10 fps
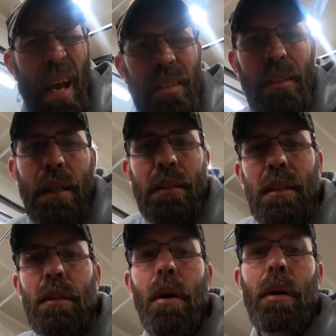has a
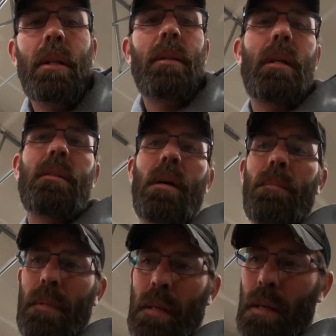tendency to darken things
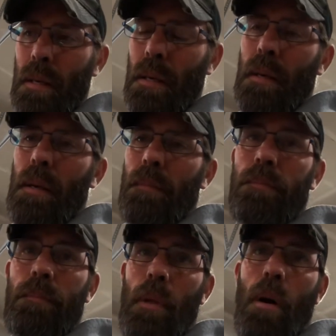up.
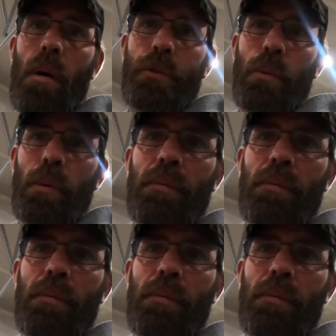Also,